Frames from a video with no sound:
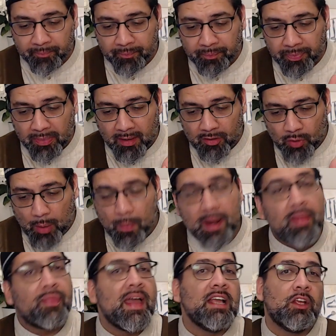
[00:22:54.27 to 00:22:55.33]
So I want to
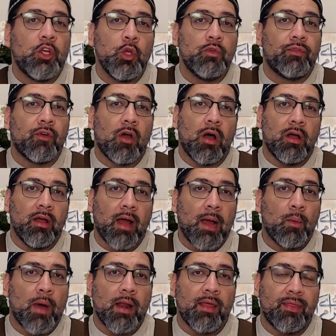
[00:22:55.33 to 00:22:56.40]
thank you for all. I
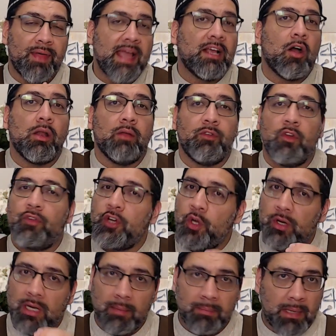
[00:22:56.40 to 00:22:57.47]
want to thank all of you for your
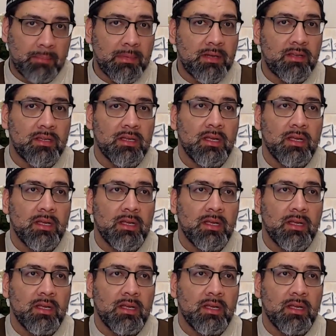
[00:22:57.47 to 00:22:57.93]
commitment.